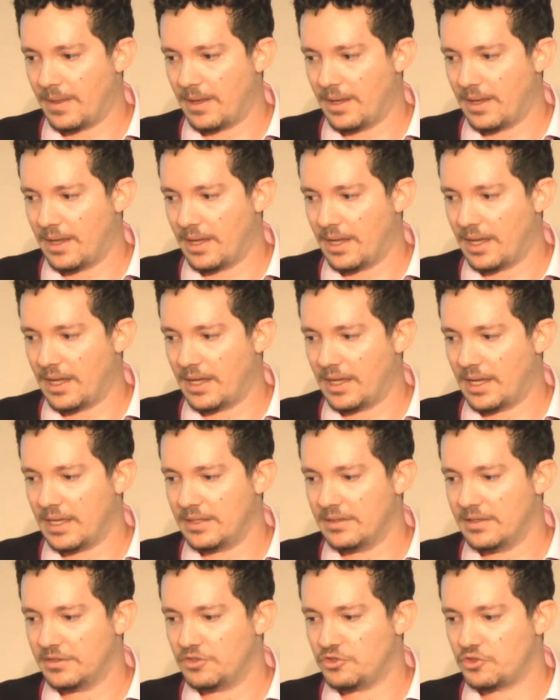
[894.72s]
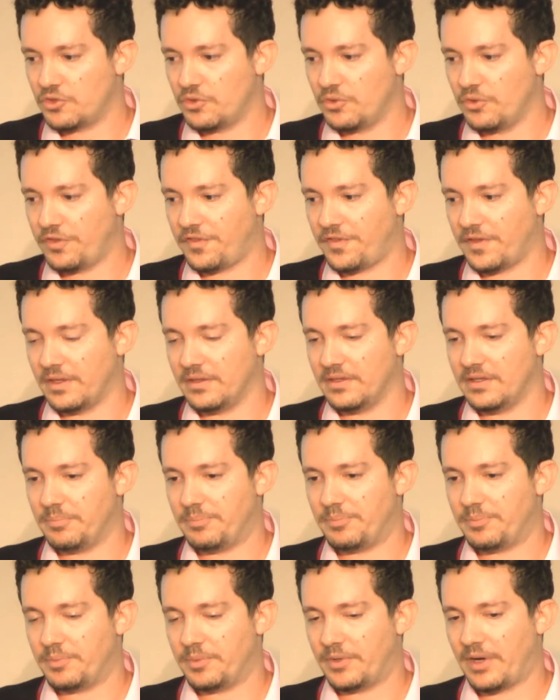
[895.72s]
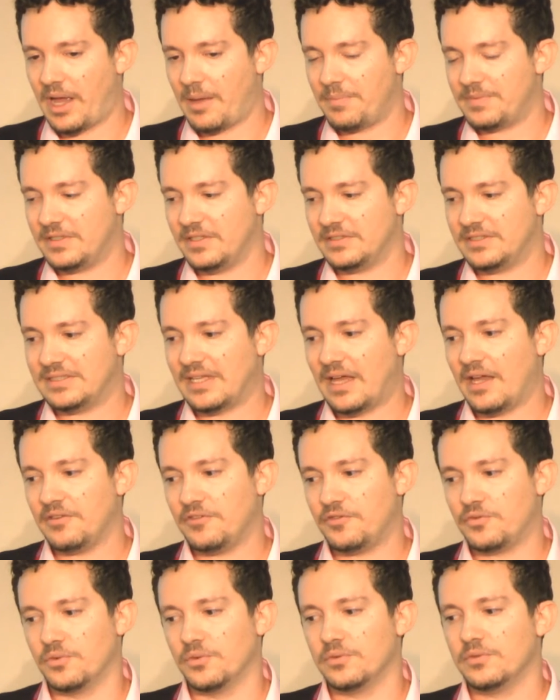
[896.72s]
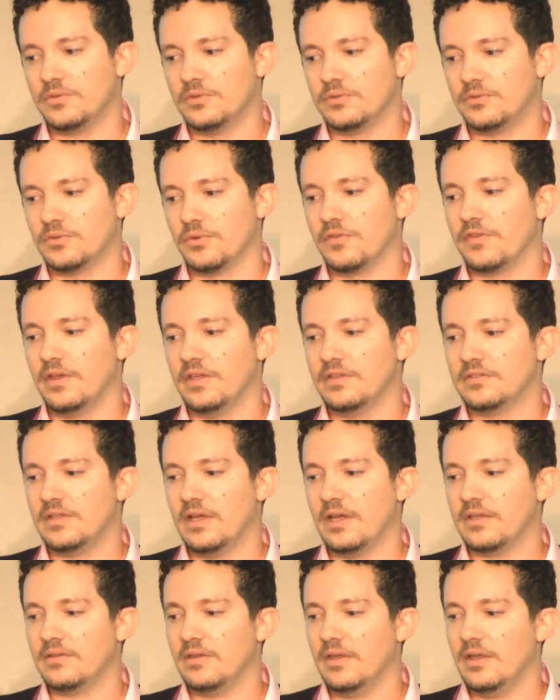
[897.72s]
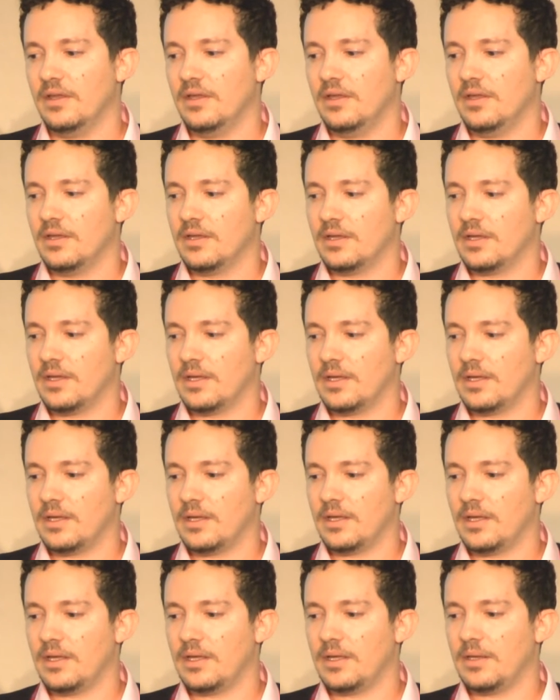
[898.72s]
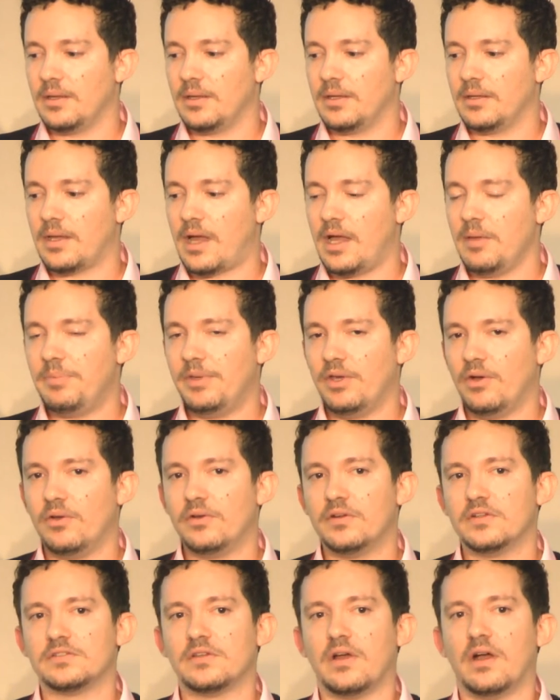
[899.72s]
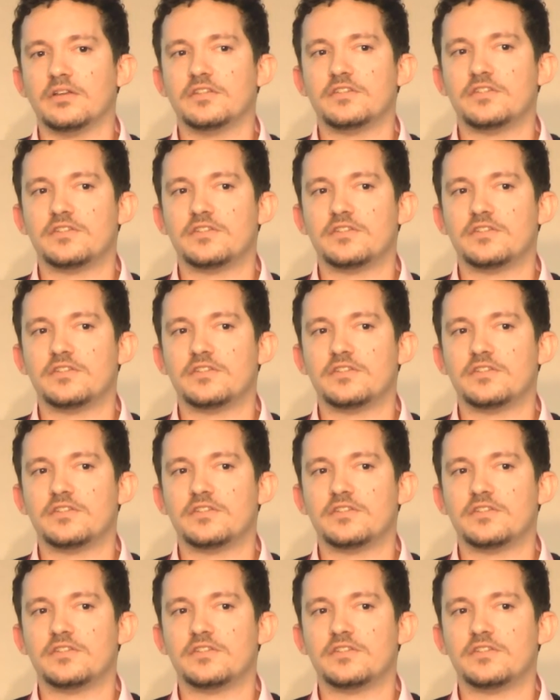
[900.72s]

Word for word: the truth, and perhaps the sad truth is that IP owners are